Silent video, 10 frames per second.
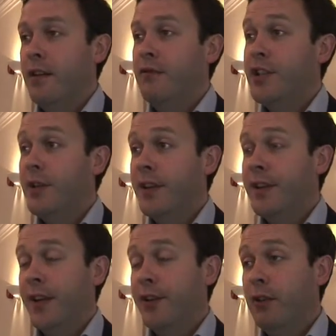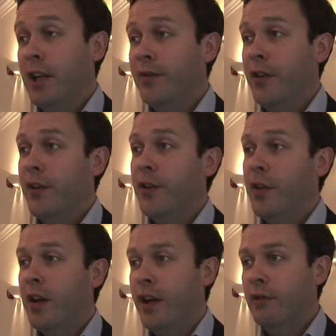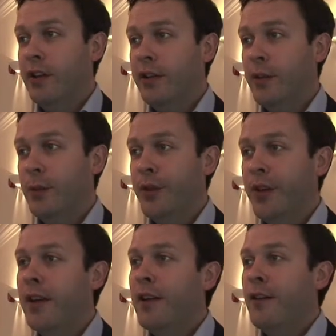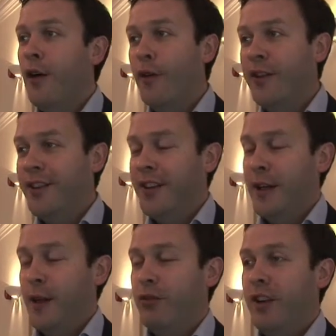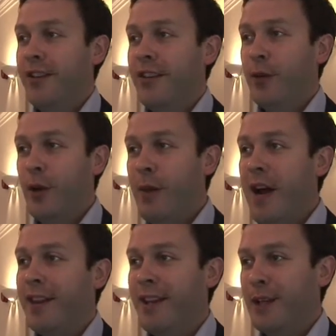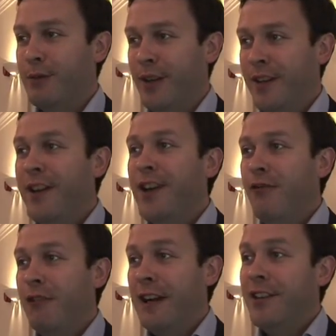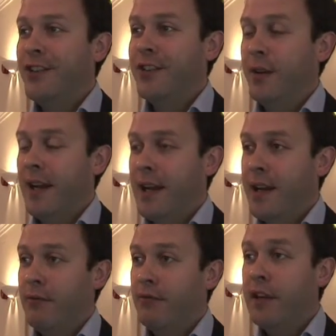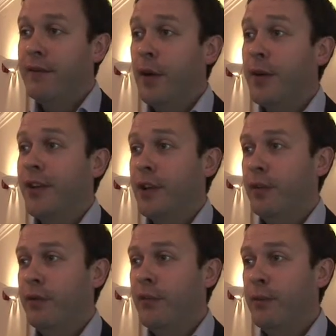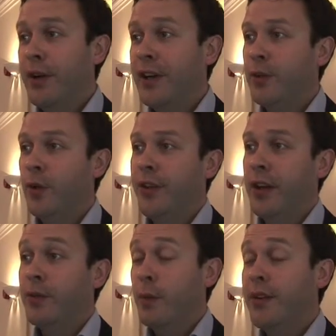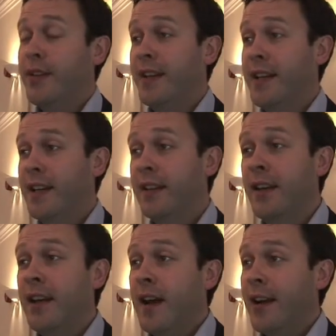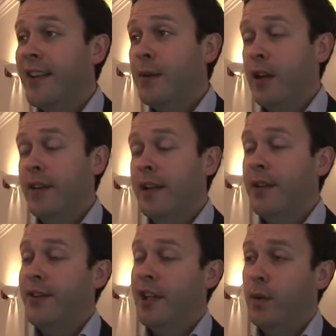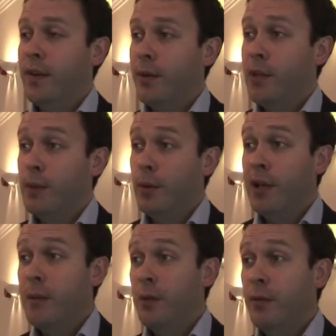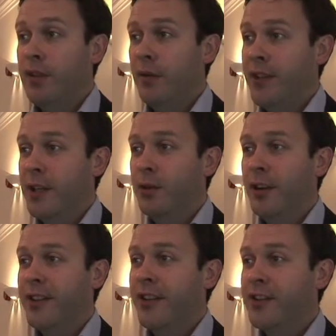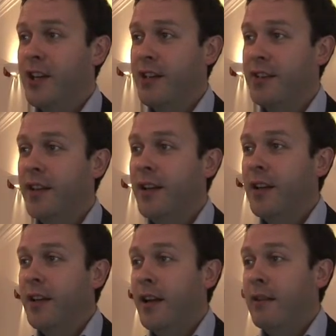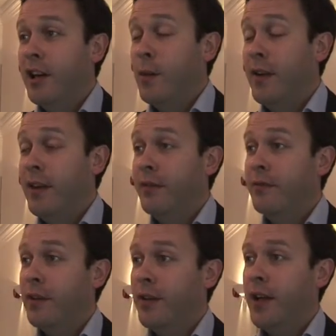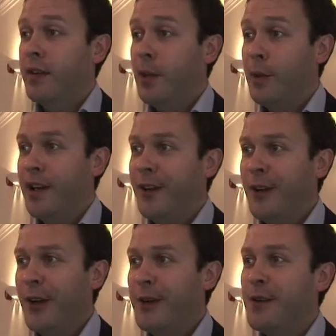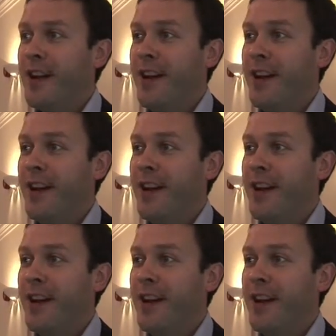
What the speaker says: reducing tax credits for those with higher incomes, often seen in the press as quite a bad thing, but really it's just a refocusing of money towards those most in need. And the same kind of thing you see with the pupil premium, which obviously Policy Exchange recommended a couple of years ago.